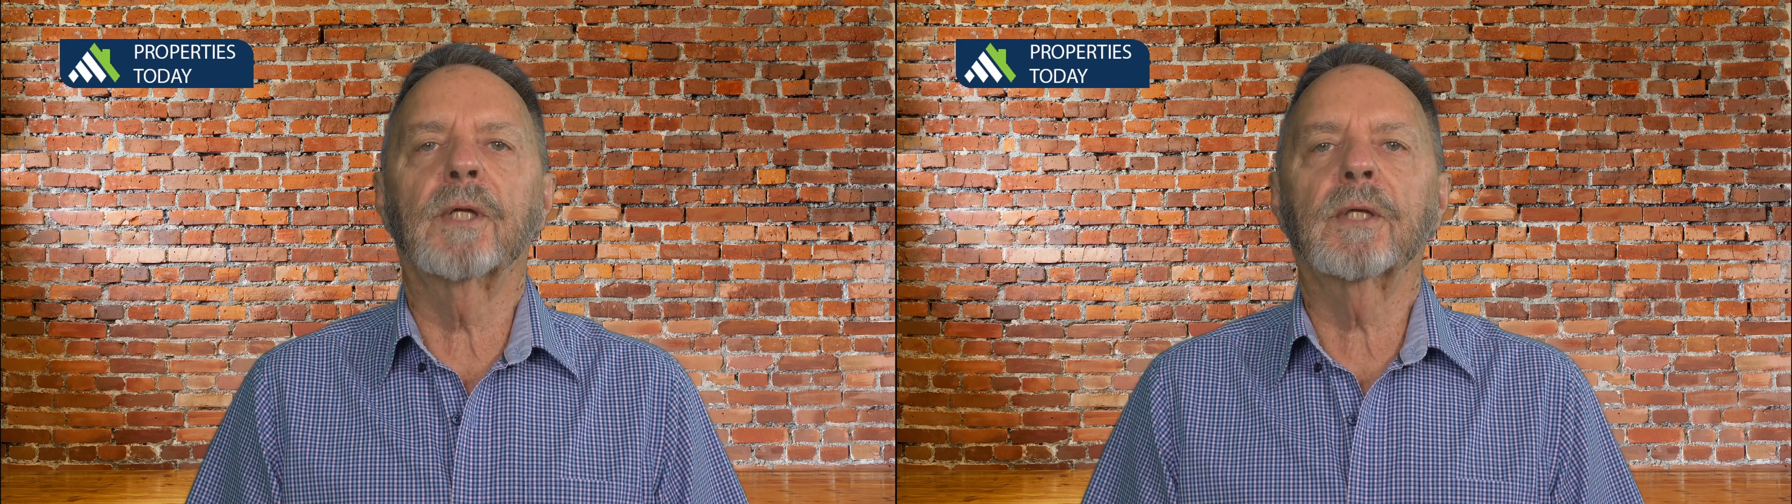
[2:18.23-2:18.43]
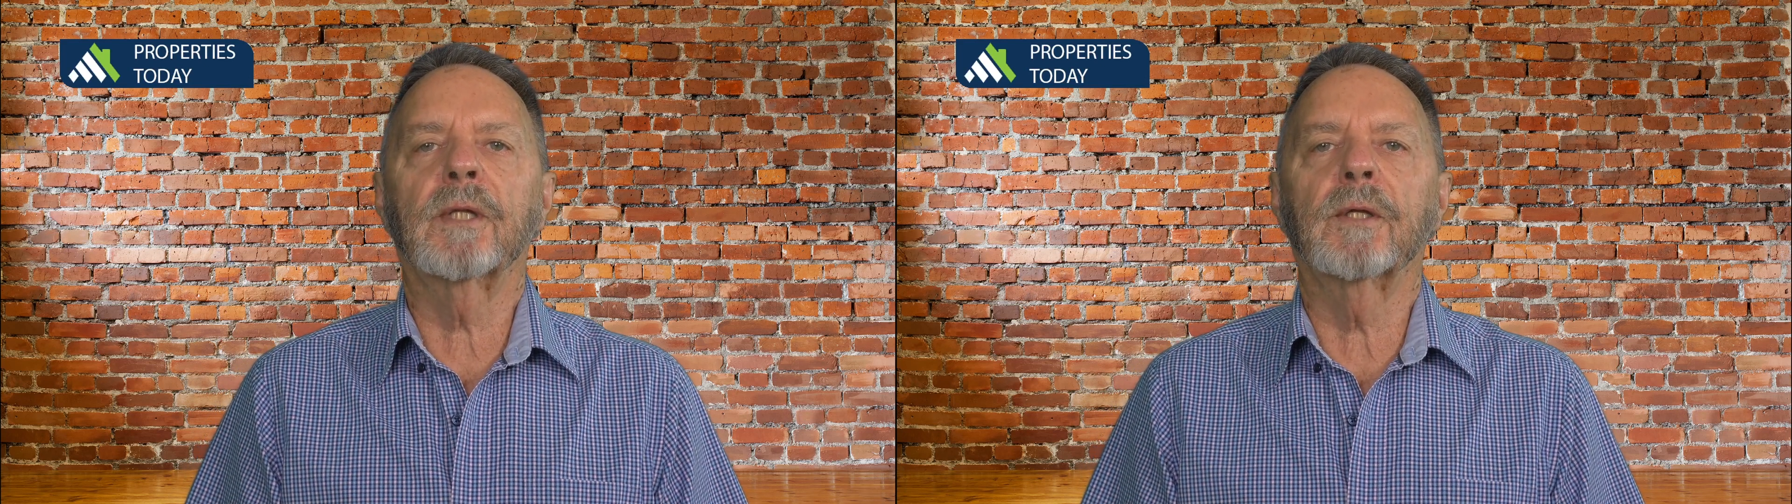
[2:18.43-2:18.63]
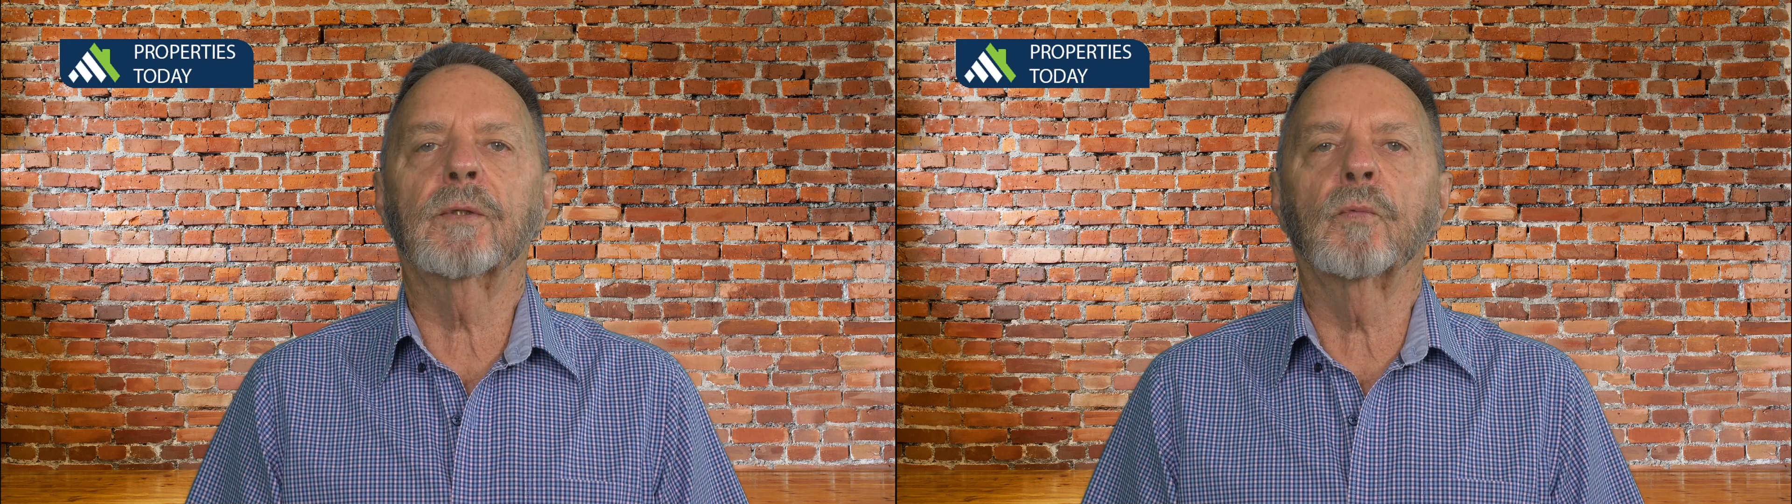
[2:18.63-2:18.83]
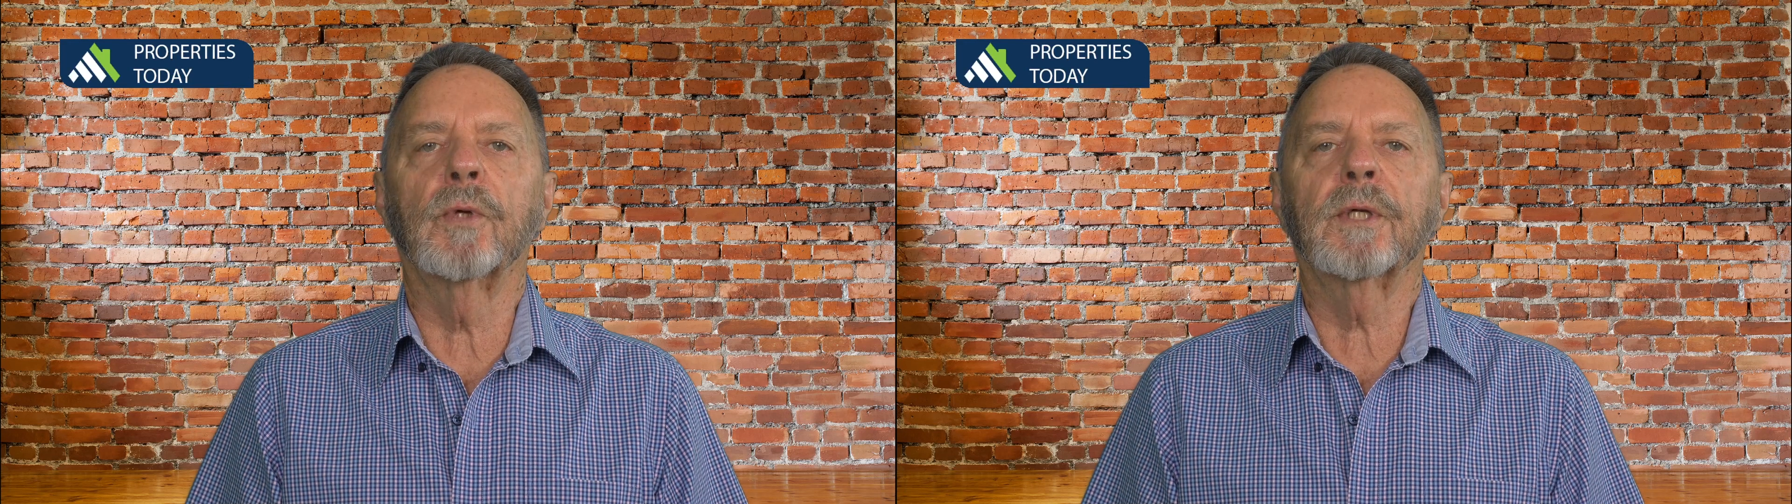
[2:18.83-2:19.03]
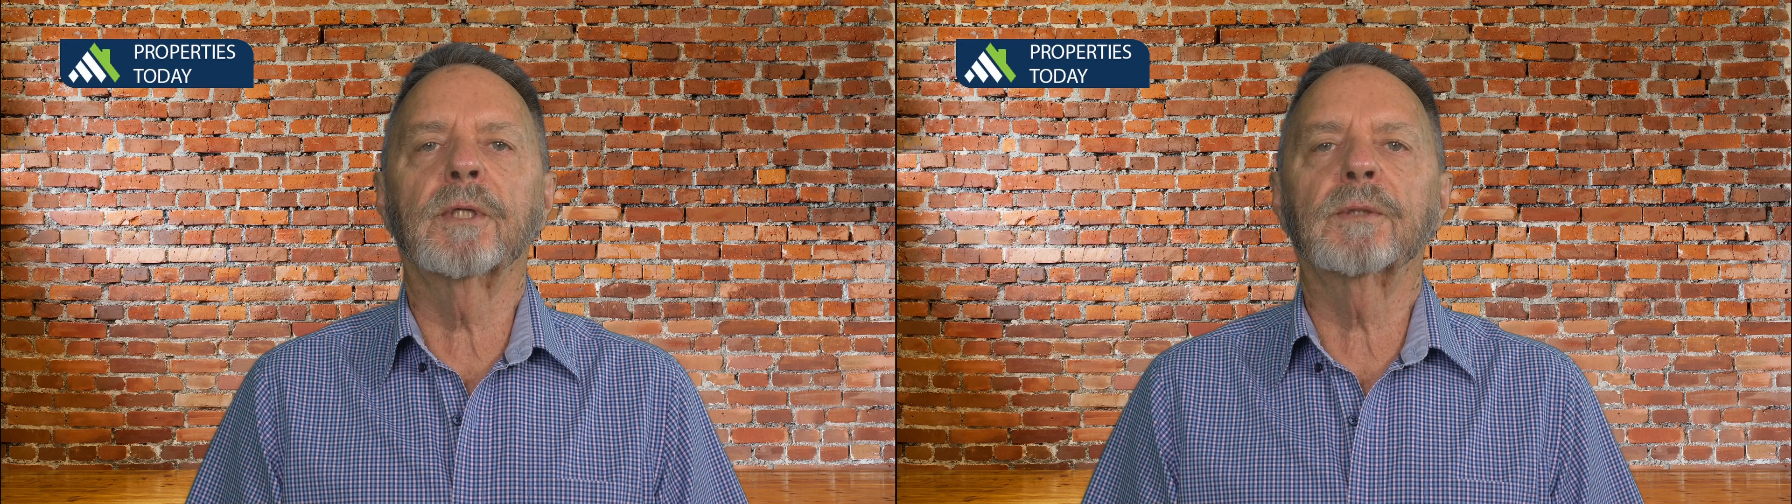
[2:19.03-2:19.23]
check that the
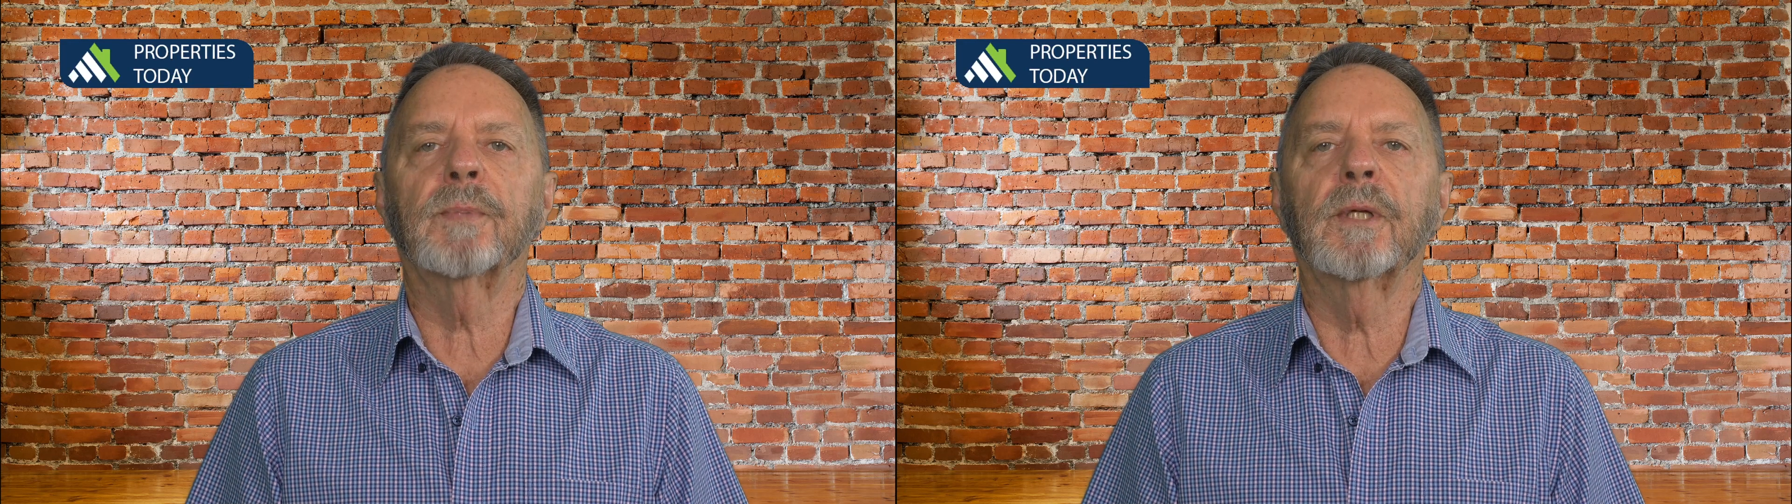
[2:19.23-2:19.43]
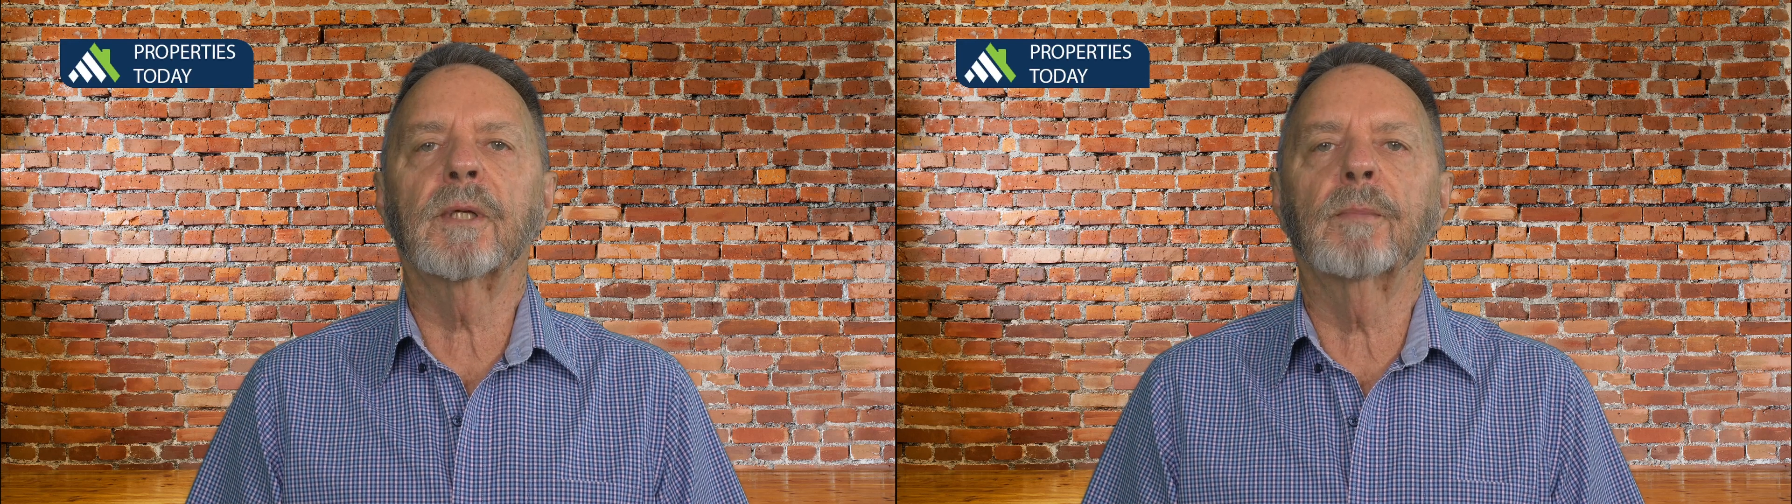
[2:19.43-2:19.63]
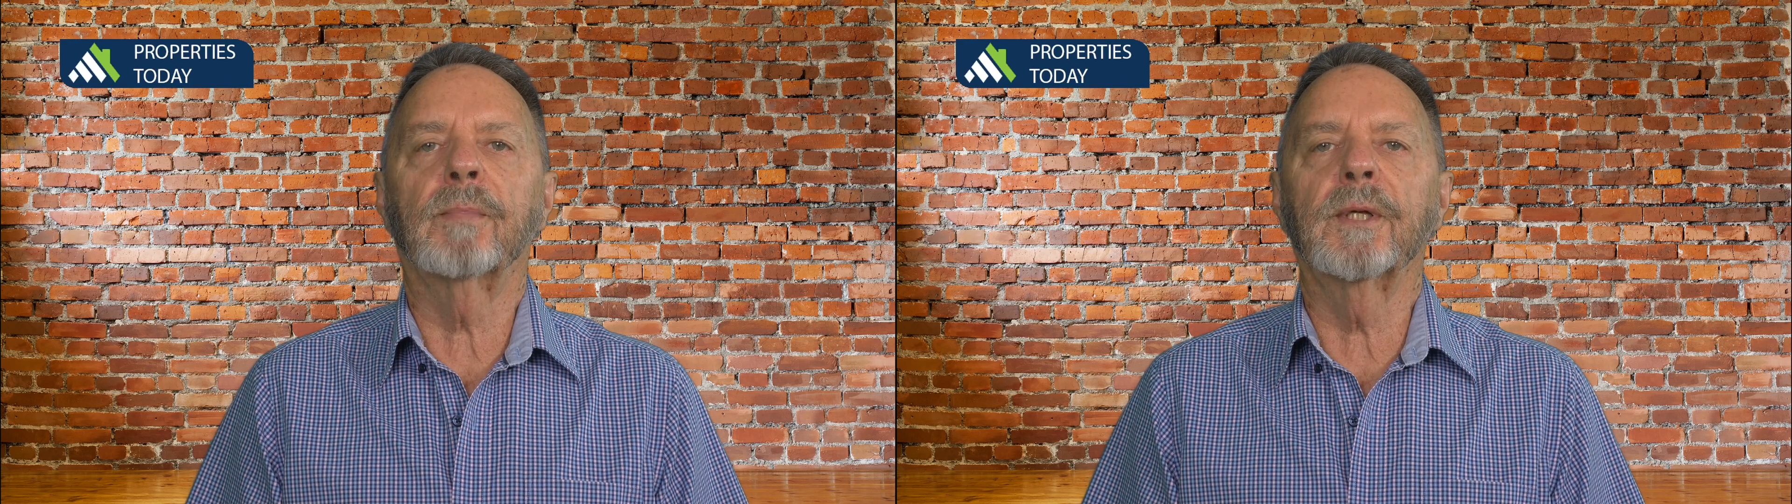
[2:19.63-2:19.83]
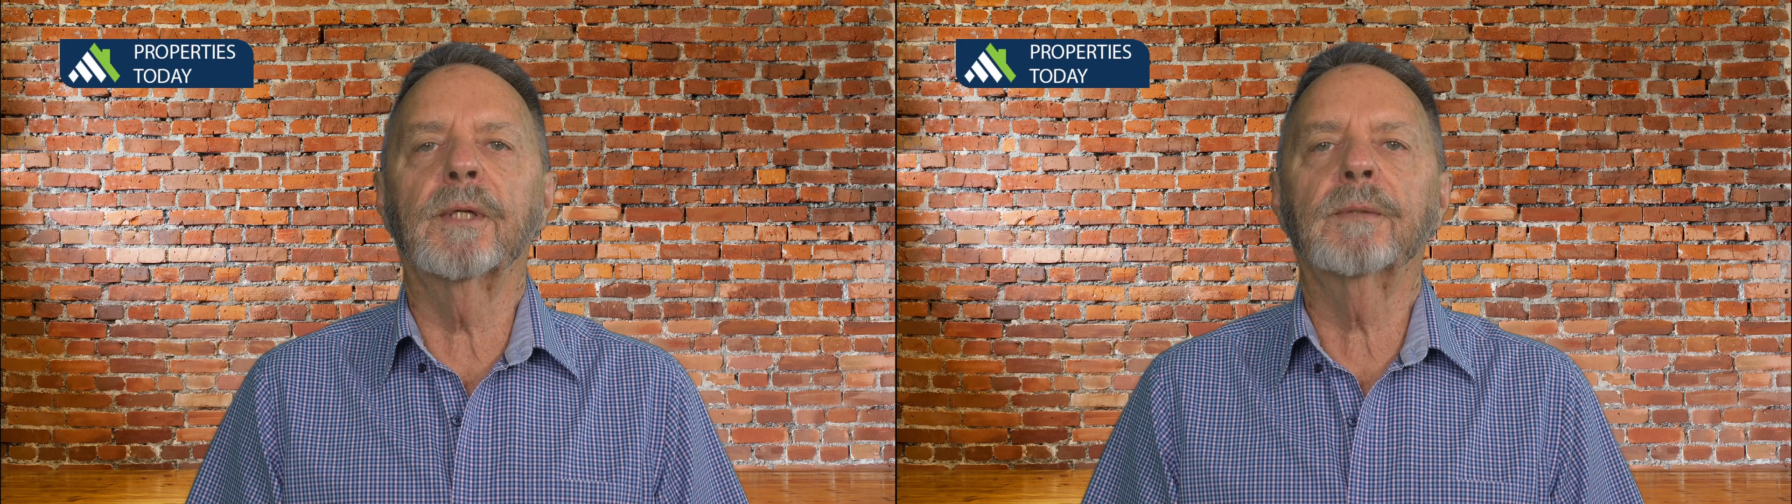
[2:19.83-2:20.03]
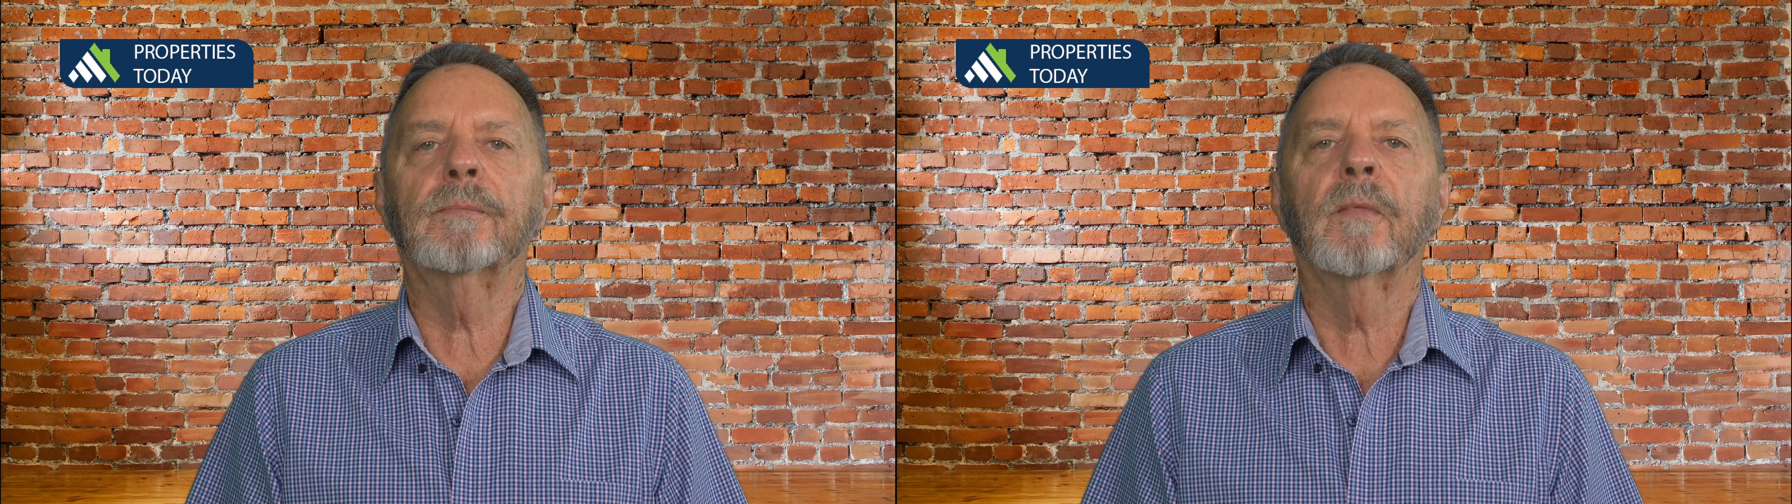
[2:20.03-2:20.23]
work has been
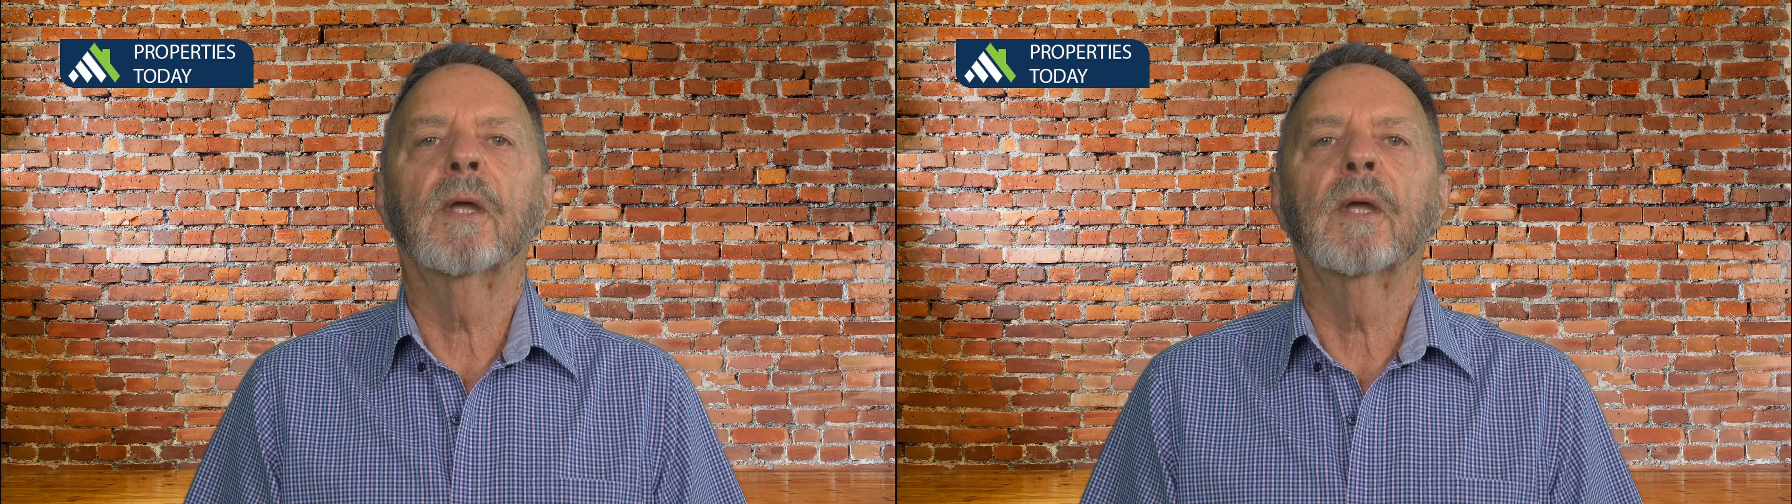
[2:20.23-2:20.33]
completed